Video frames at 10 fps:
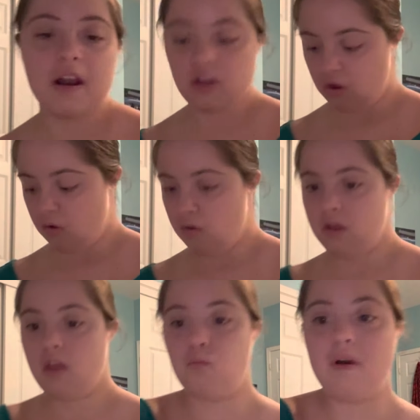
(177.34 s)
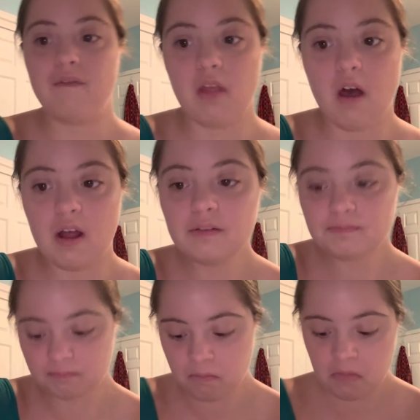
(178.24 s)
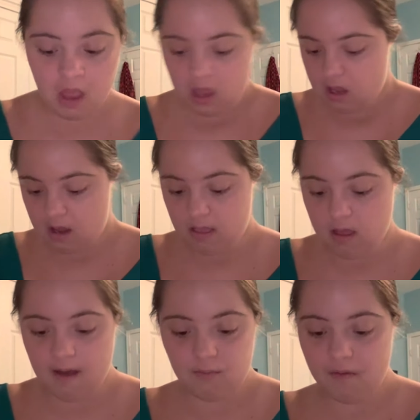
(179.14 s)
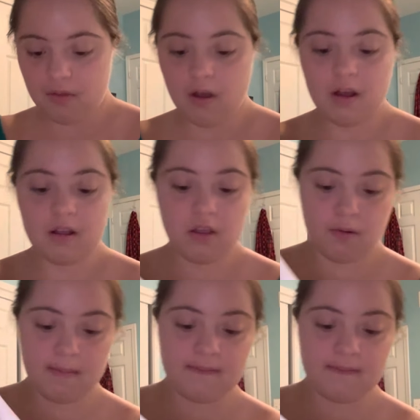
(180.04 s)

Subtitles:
use is Revlon. I love Revlon. It's one of my